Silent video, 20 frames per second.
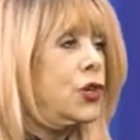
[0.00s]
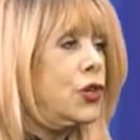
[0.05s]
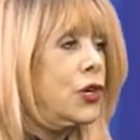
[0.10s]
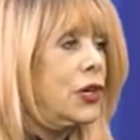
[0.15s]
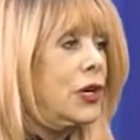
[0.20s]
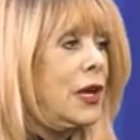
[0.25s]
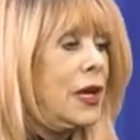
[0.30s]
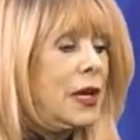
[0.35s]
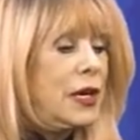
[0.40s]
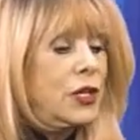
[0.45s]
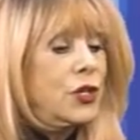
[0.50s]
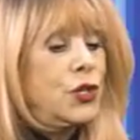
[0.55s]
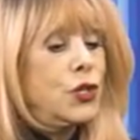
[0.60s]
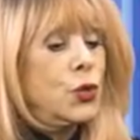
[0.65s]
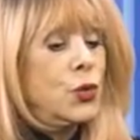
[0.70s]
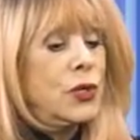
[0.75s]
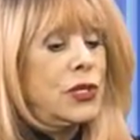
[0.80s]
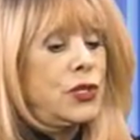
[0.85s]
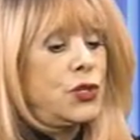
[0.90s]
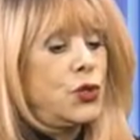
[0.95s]
And she always
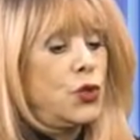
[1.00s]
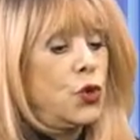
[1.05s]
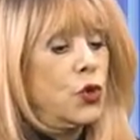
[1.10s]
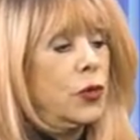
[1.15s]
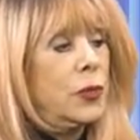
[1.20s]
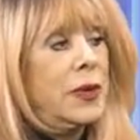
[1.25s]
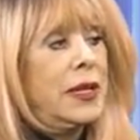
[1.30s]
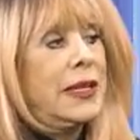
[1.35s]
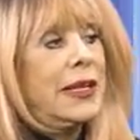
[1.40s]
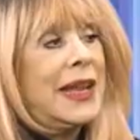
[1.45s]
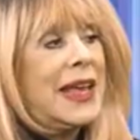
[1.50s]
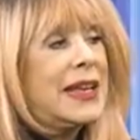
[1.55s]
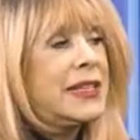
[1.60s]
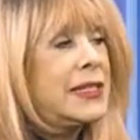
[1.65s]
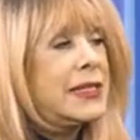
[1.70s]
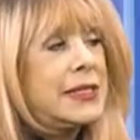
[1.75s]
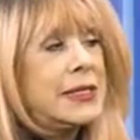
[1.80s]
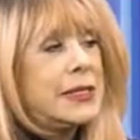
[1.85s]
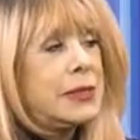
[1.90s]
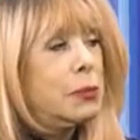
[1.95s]
taught me less is
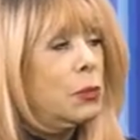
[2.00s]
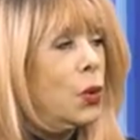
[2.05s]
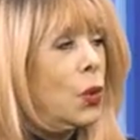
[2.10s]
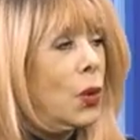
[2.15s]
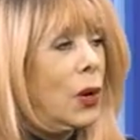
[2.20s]
more.